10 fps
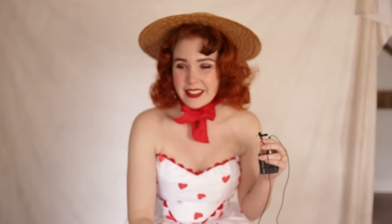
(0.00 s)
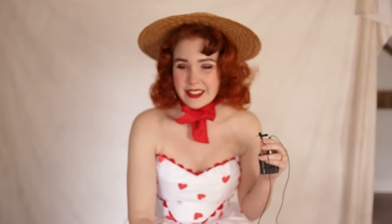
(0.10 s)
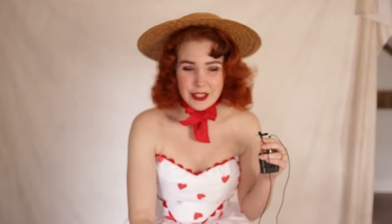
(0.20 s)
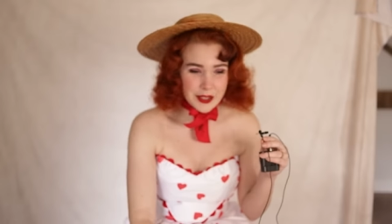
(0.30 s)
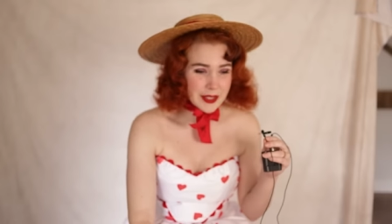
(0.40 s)

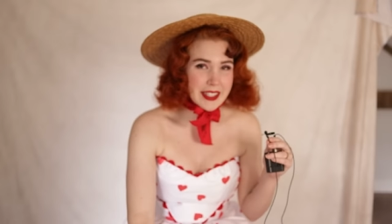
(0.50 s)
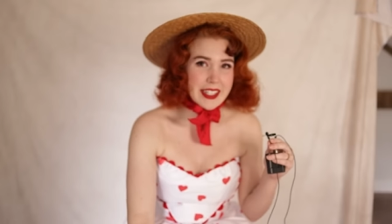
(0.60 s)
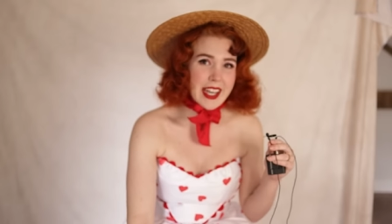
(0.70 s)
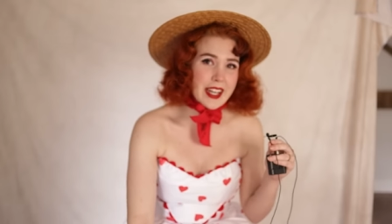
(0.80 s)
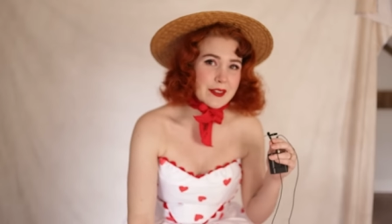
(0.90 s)

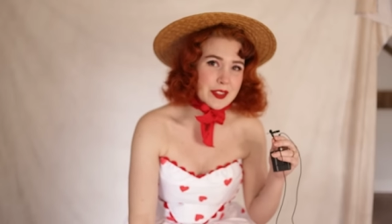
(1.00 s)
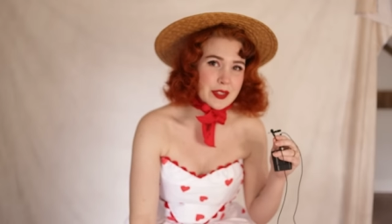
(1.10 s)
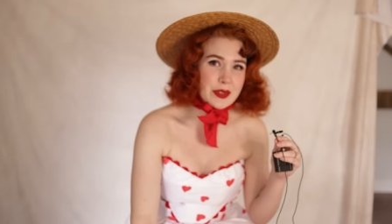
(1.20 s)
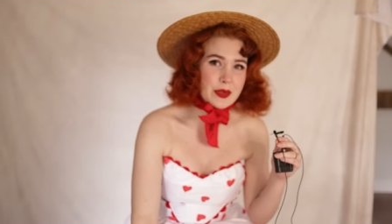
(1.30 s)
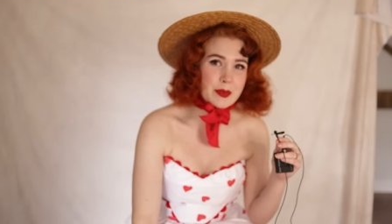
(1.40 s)
literally have
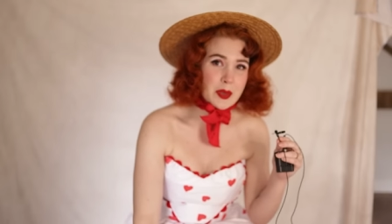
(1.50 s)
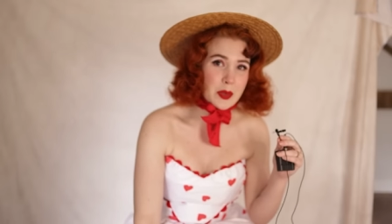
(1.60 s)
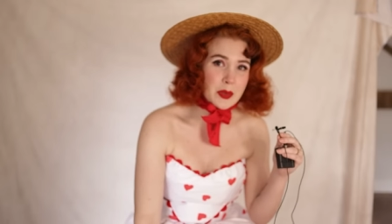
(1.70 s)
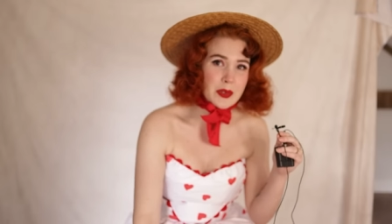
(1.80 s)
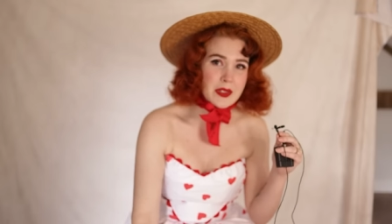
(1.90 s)
two
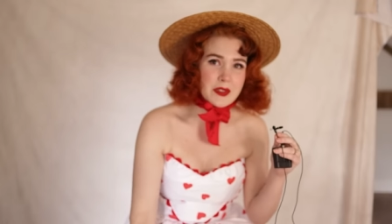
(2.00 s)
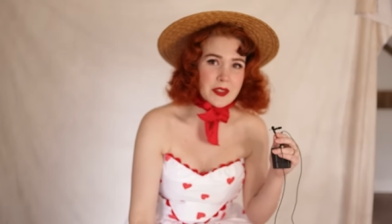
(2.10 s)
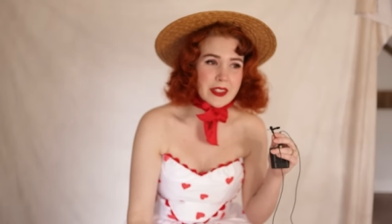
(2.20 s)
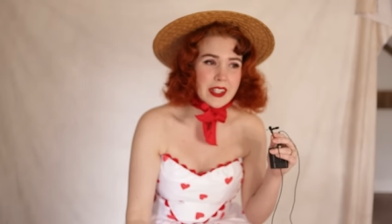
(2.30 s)
poles for